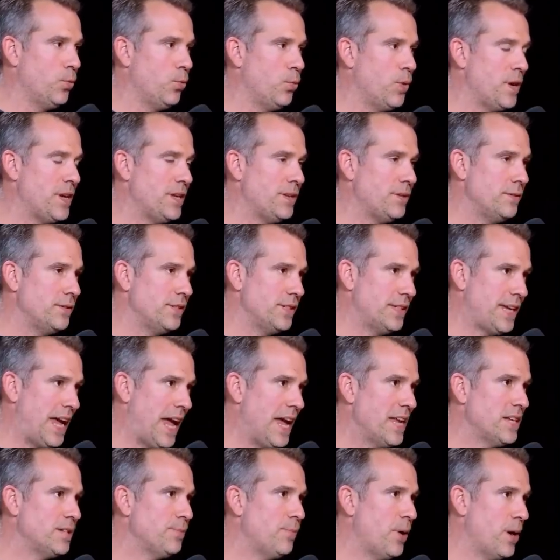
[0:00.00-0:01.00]
We
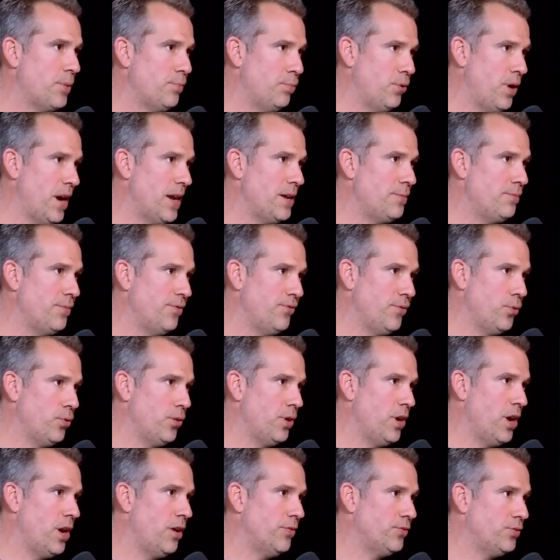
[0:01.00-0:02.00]
scanned my brain before
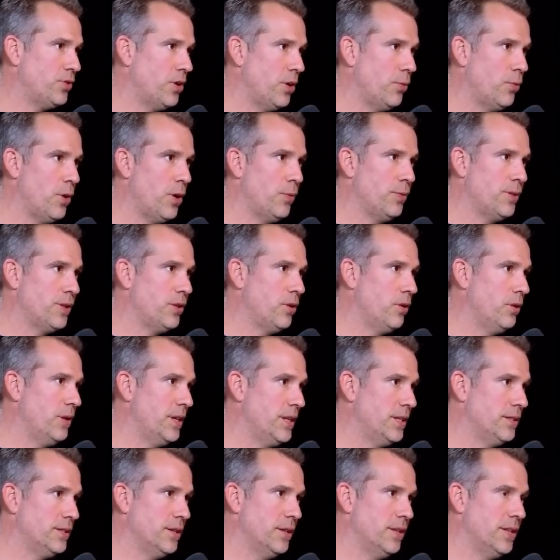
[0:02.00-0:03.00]
and after. I worked with
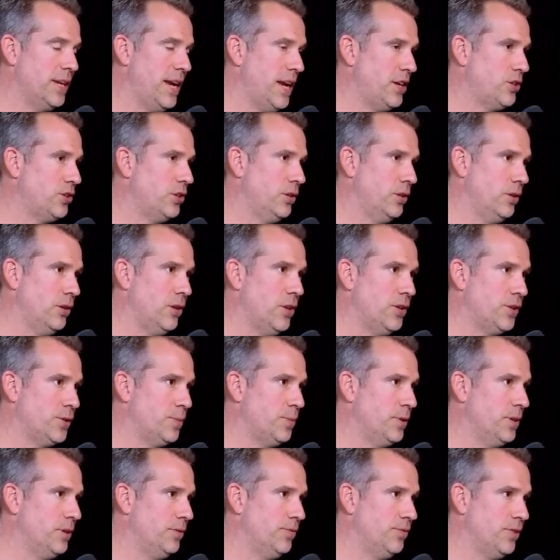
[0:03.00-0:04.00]
colleagues at the National
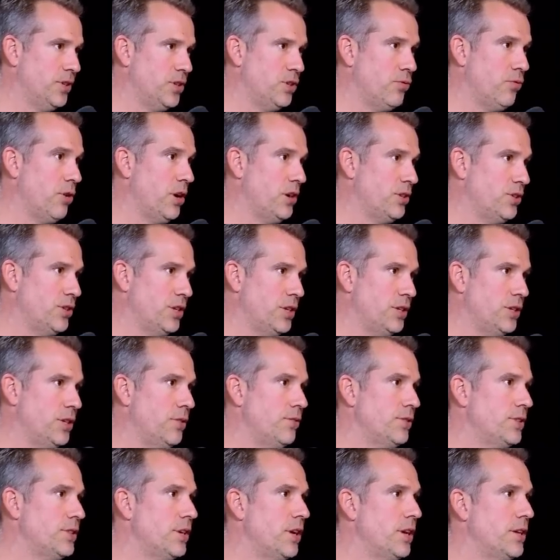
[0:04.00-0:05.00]
Hospital for Neurology and
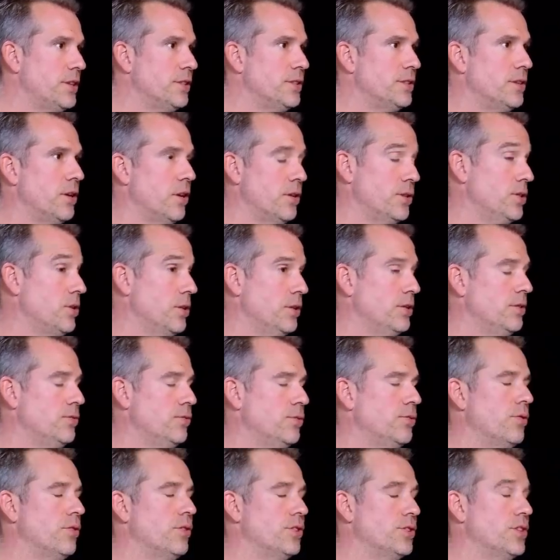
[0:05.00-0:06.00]
Neuroscience, so
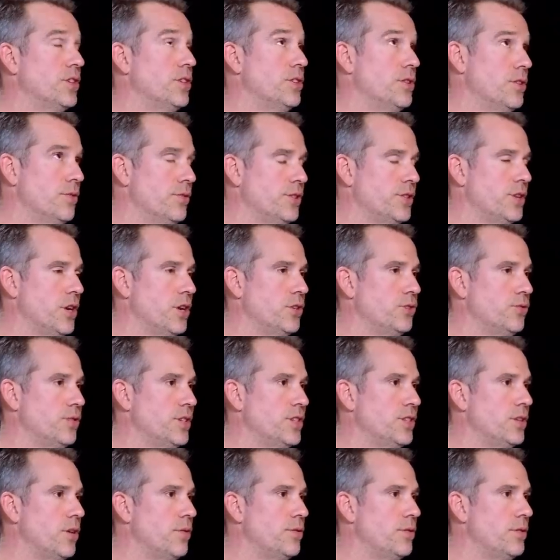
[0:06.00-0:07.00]
Neurology and
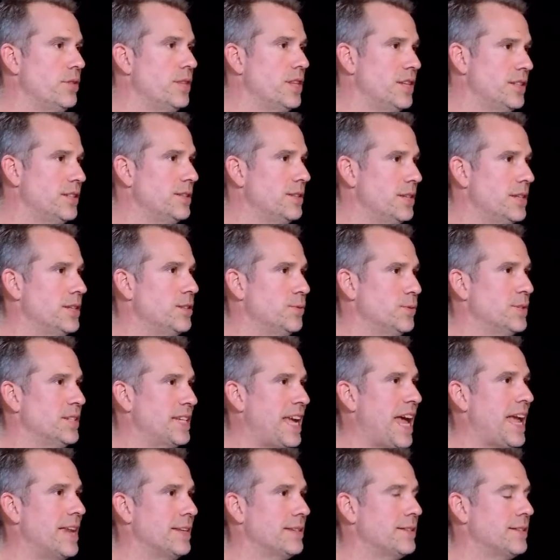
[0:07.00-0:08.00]
Neurosurgery. So these were
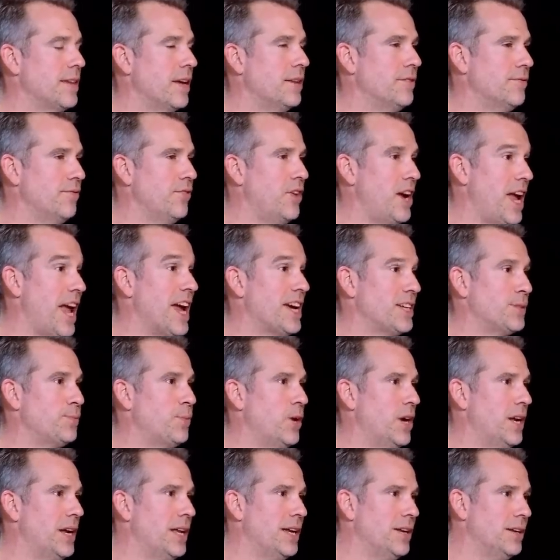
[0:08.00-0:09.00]
scans done very
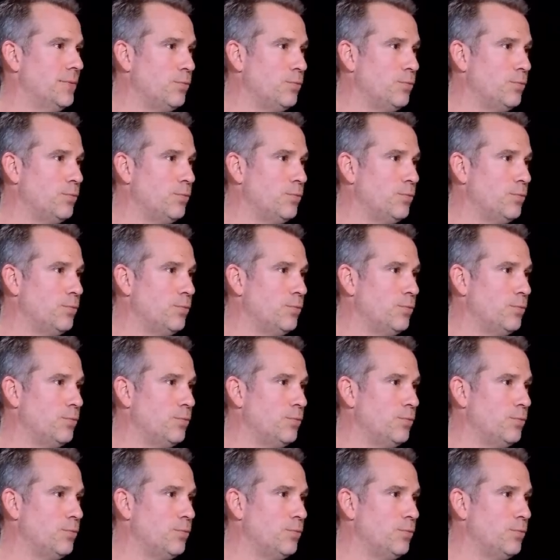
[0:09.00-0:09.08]
expertly.